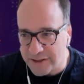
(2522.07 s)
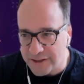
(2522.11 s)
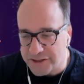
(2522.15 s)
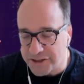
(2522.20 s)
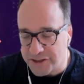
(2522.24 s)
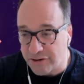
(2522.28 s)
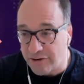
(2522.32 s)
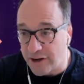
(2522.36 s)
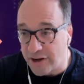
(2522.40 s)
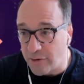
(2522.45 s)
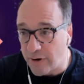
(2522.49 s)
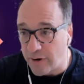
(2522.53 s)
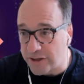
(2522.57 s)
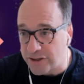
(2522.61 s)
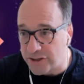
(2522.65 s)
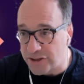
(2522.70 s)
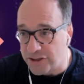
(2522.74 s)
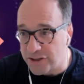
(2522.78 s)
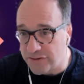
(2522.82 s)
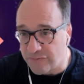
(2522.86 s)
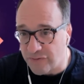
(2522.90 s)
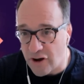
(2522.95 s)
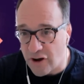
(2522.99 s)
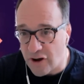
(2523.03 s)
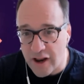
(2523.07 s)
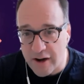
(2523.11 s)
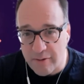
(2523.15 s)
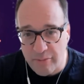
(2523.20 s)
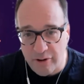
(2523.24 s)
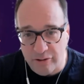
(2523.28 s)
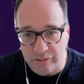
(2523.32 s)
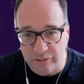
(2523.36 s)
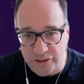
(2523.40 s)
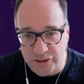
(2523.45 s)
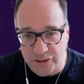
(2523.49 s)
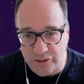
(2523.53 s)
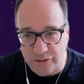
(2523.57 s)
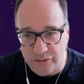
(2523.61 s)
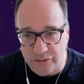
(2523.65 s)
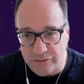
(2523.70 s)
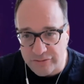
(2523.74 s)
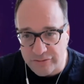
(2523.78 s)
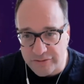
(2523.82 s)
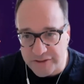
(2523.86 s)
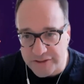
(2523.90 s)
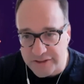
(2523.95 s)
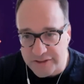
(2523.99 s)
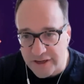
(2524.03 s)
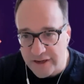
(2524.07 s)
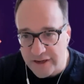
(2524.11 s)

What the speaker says: share any questions you've got about Joe's